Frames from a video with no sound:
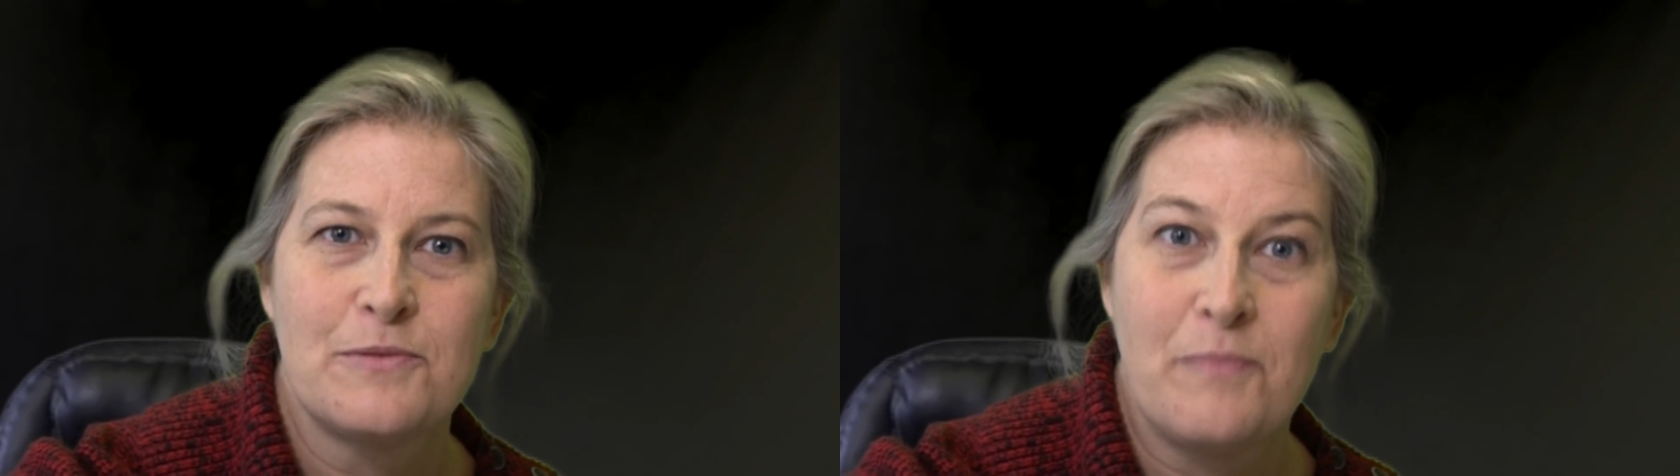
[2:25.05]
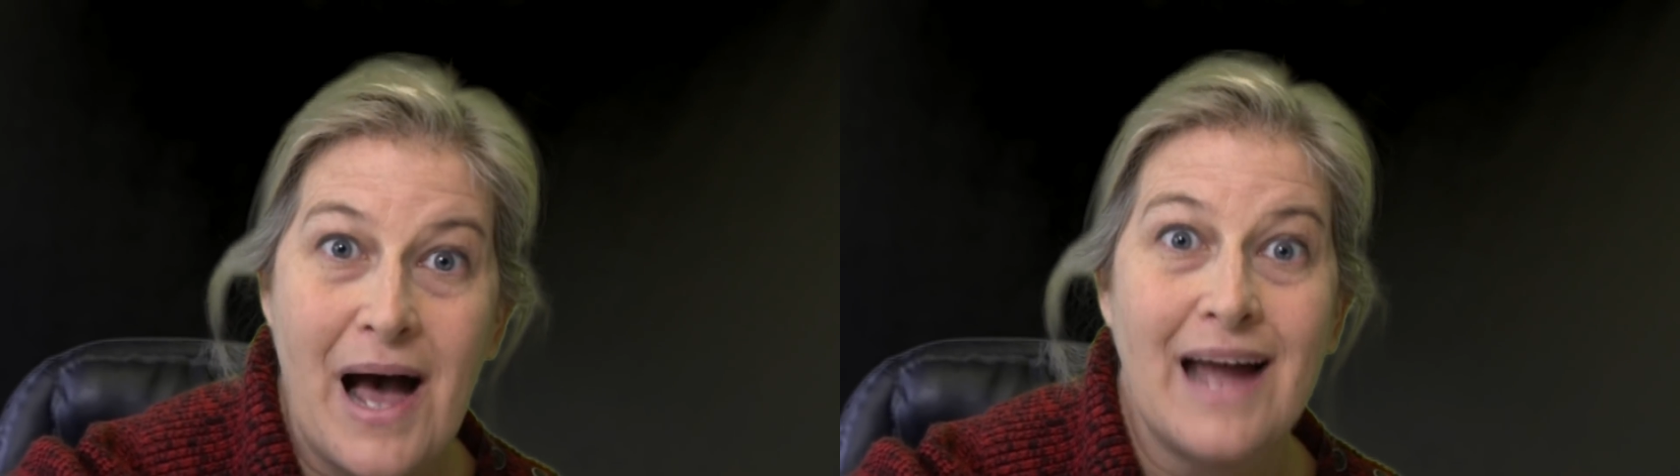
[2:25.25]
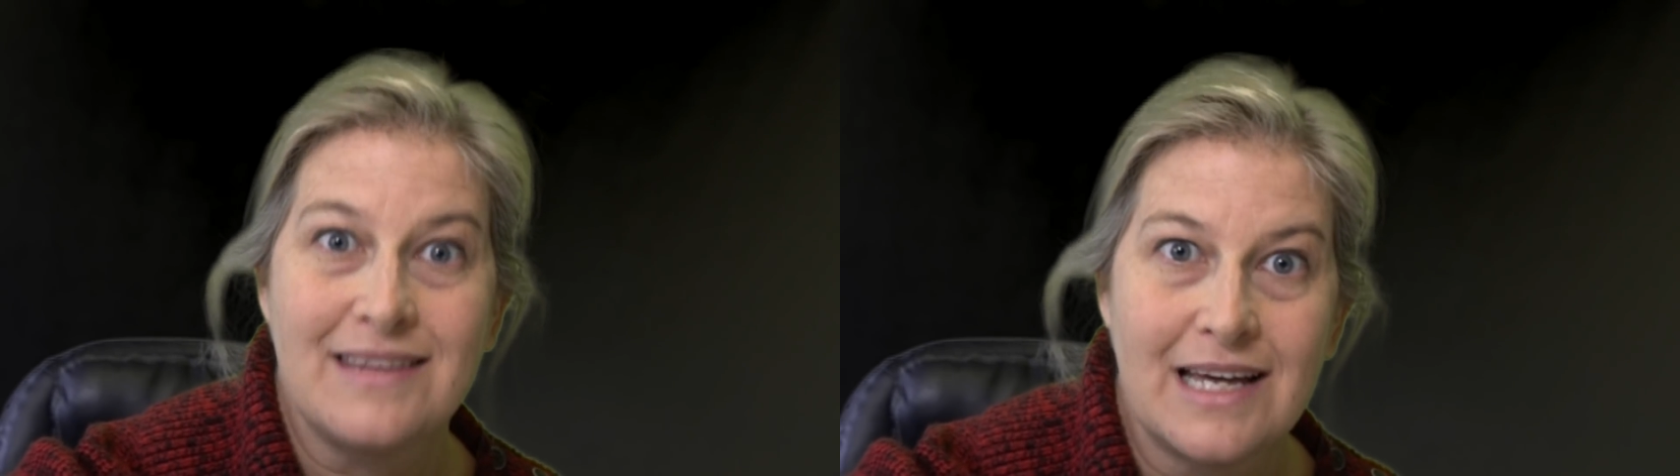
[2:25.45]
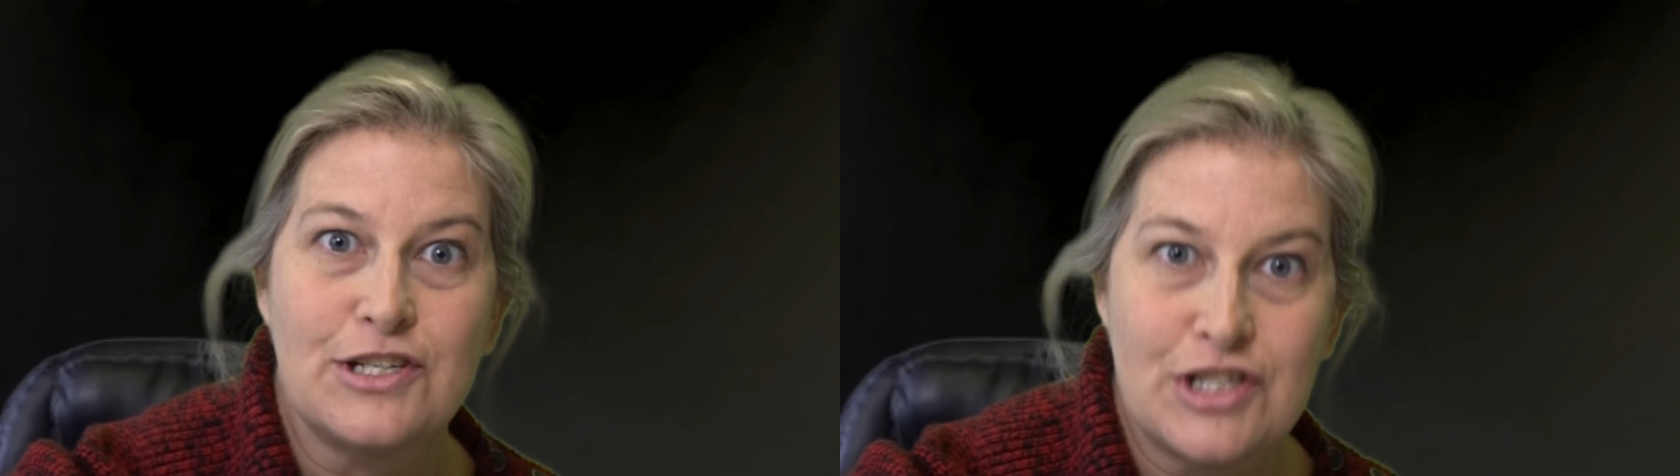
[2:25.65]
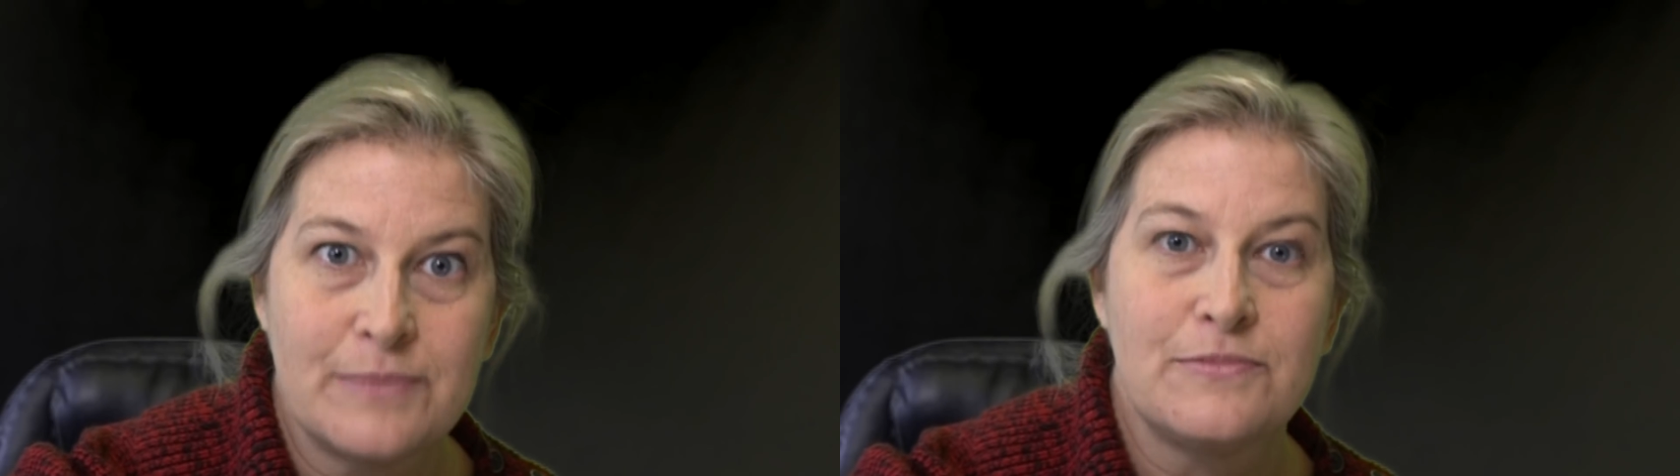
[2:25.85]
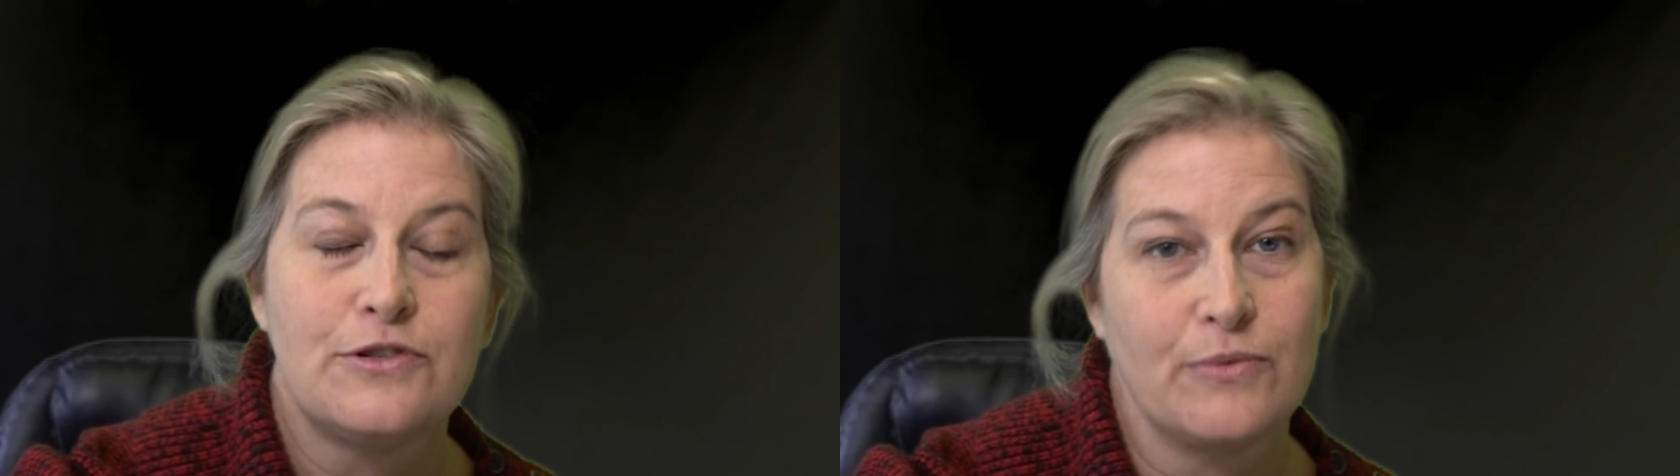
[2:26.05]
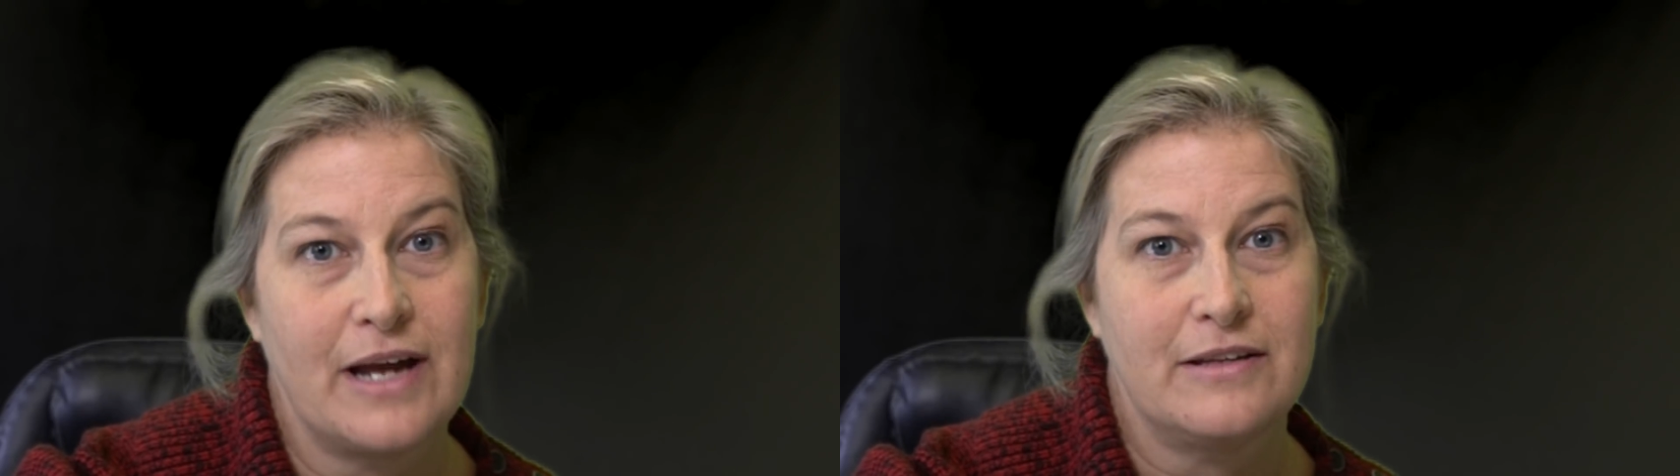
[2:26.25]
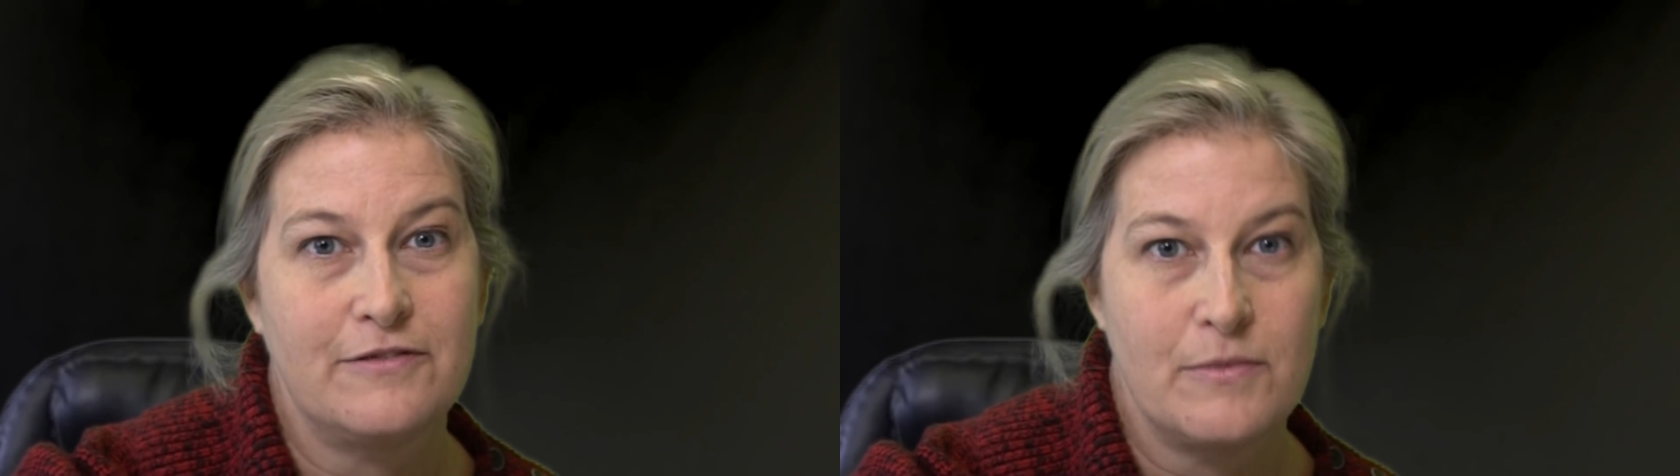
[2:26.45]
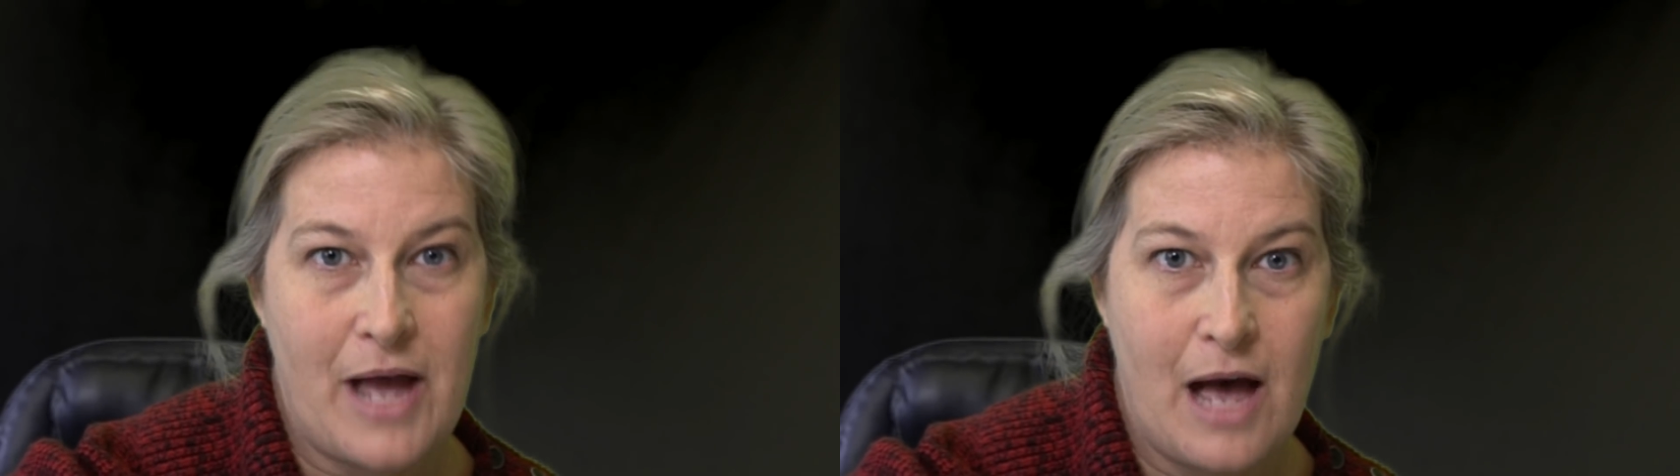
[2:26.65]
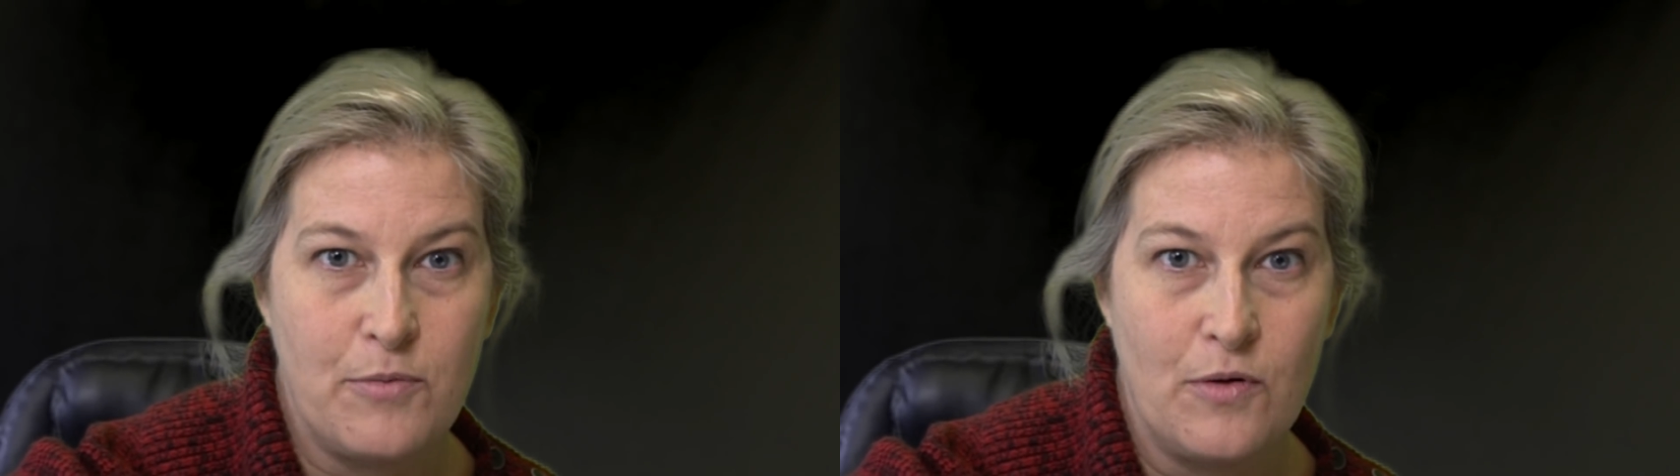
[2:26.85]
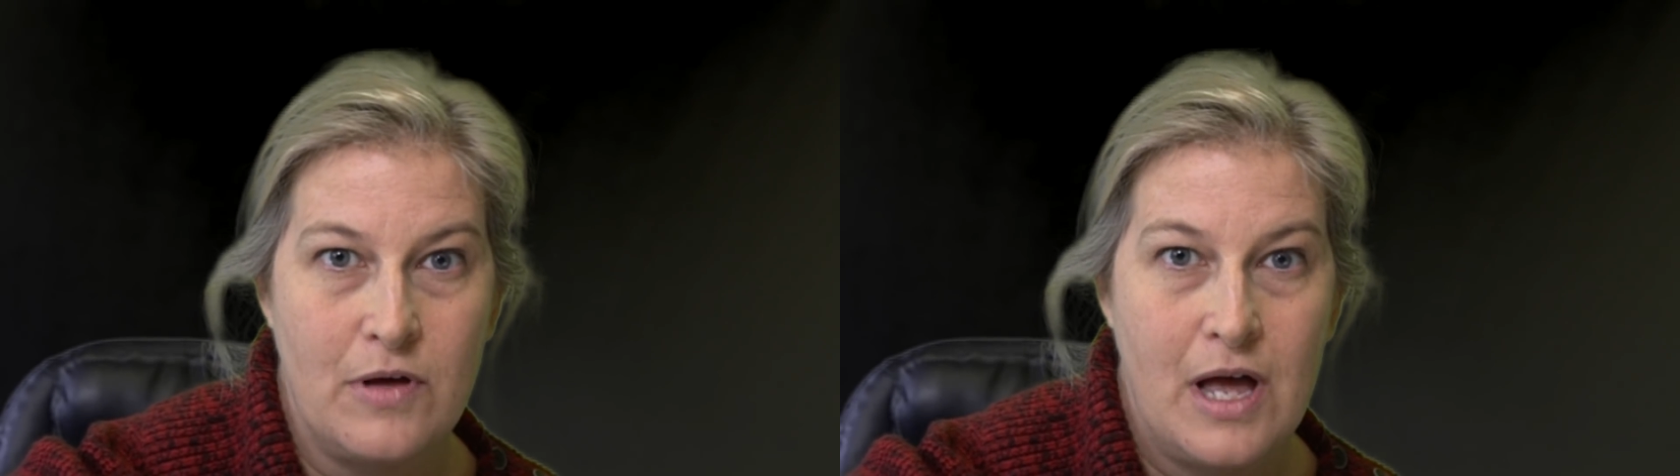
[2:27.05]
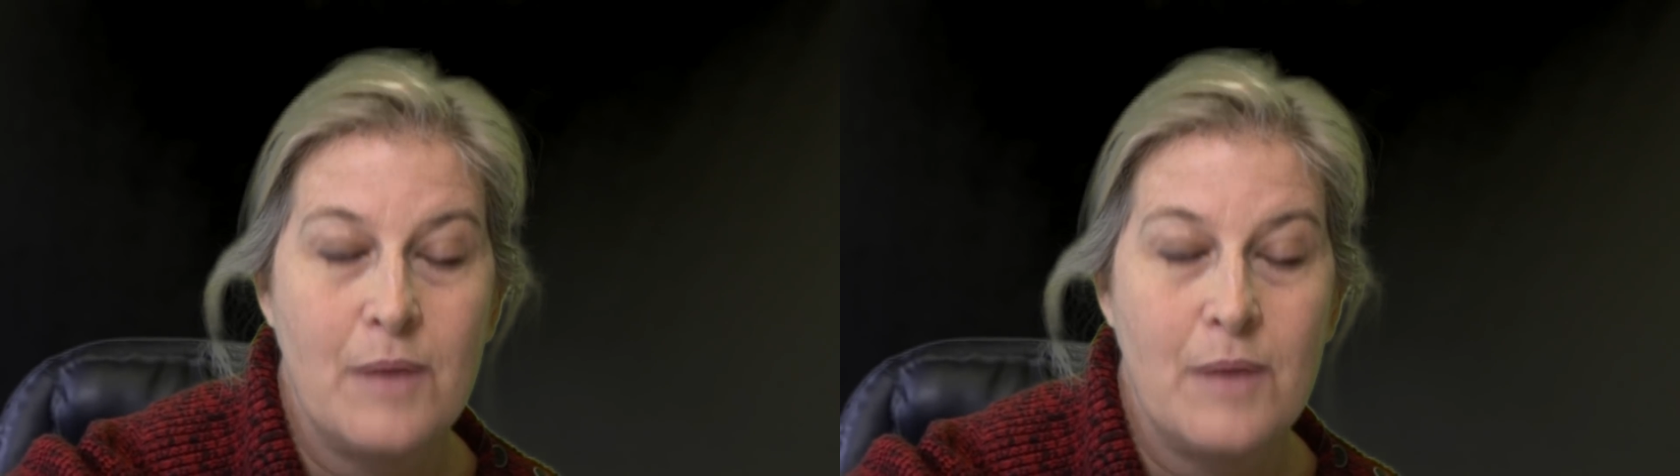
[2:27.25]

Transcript: to buy that chip directly from Apple,